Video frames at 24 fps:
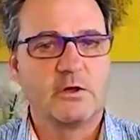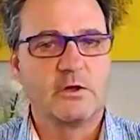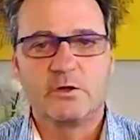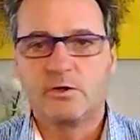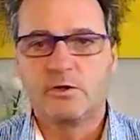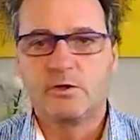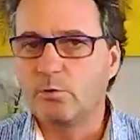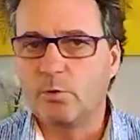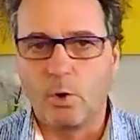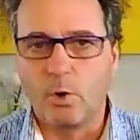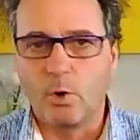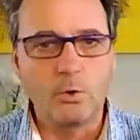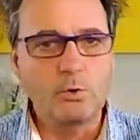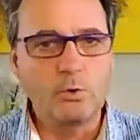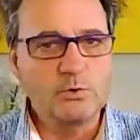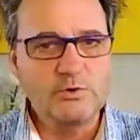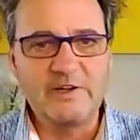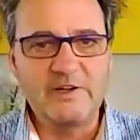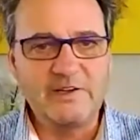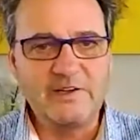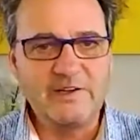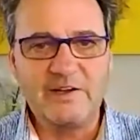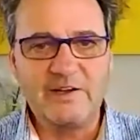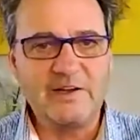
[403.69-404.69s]
You
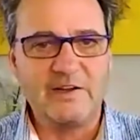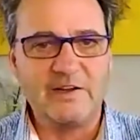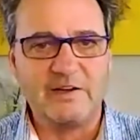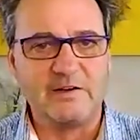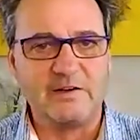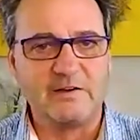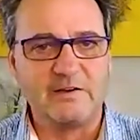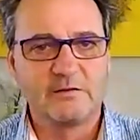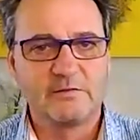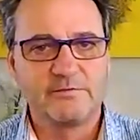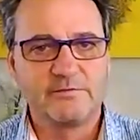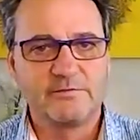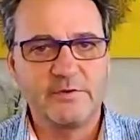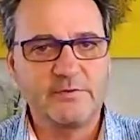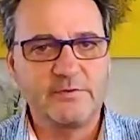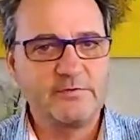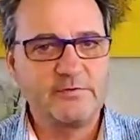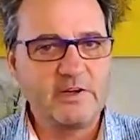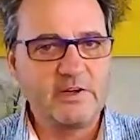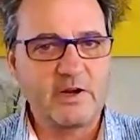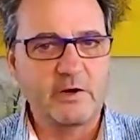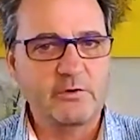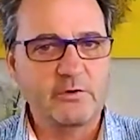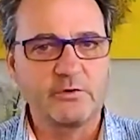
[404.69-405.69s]
only need
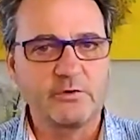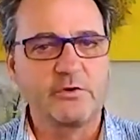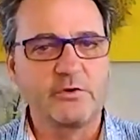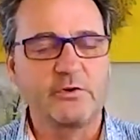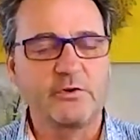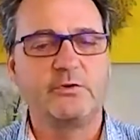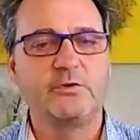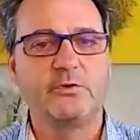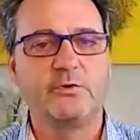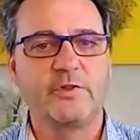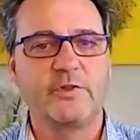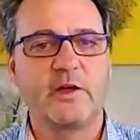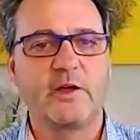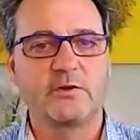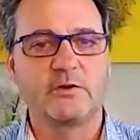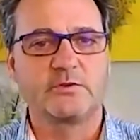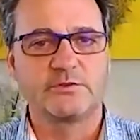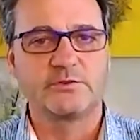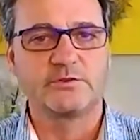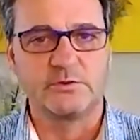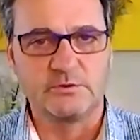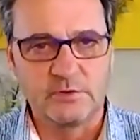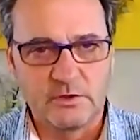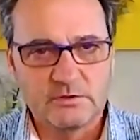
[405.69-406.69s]
1,500 to
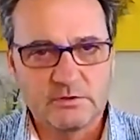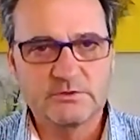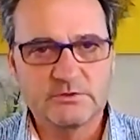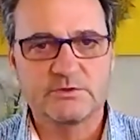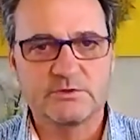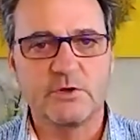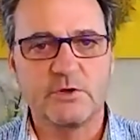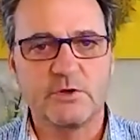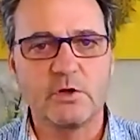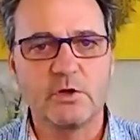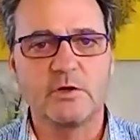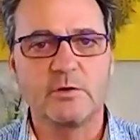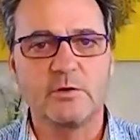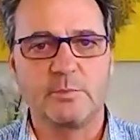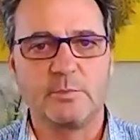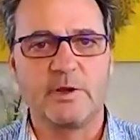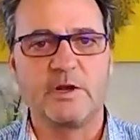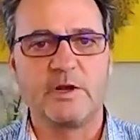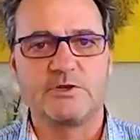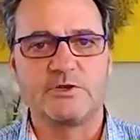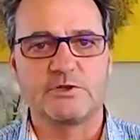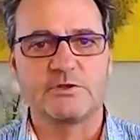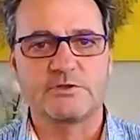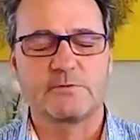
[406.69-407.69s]
2,000 solid
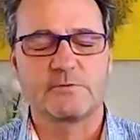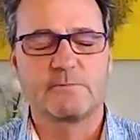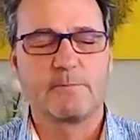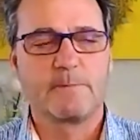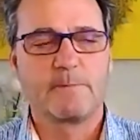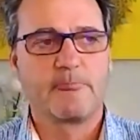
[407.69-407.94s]
patients.